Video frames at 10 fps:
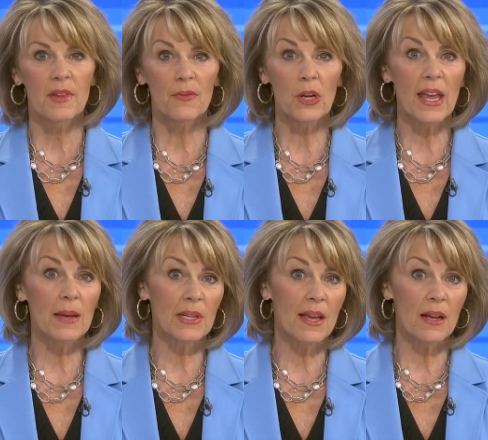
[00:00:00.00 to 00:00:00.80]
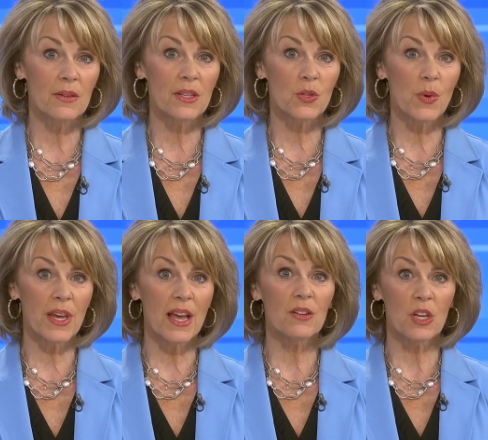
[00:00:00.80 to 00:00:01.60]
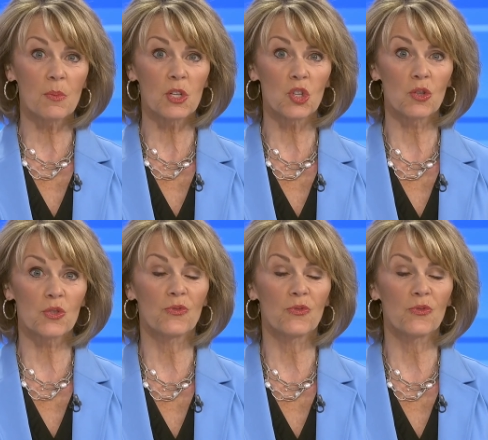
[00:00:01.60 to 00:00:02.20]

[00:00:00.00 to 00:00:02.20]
Covering Camden County this week, county commissioners